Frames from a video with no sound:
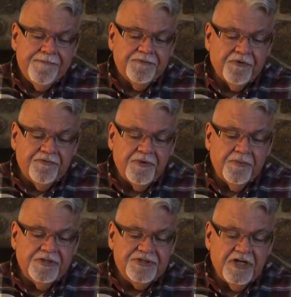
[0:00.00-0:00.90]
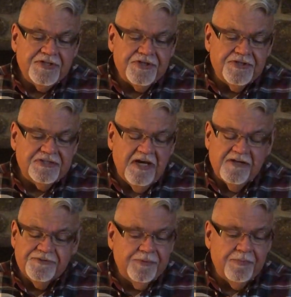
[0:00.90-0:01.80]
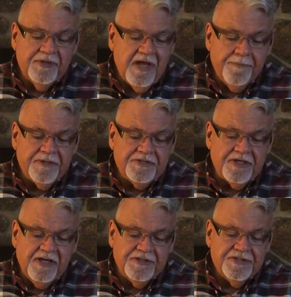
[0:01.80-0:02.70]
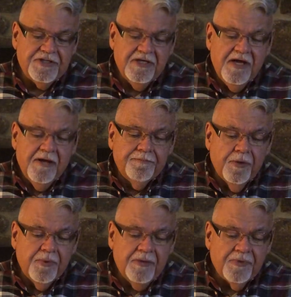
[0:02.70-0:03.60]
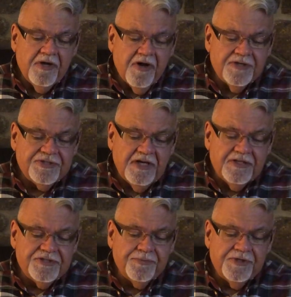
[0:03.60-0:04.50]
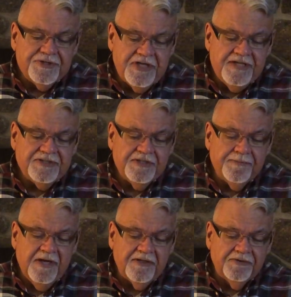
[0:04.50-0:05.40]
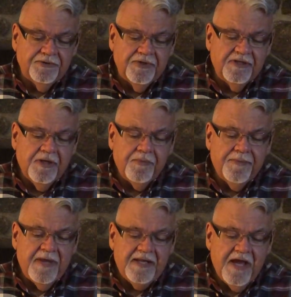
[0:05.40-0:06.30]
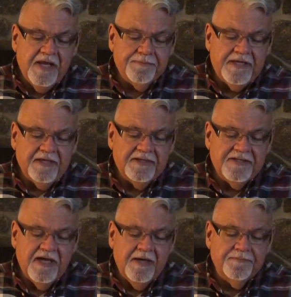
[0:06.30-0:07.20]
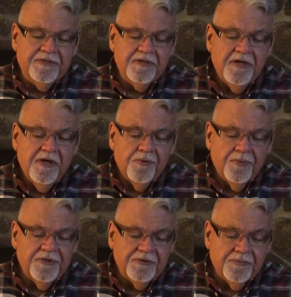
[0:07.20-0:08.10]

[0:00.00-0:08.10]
For if we would judge ourselves, we would not be judged. But when we are judged, we're chastened by the Lord that we may not be condemned with the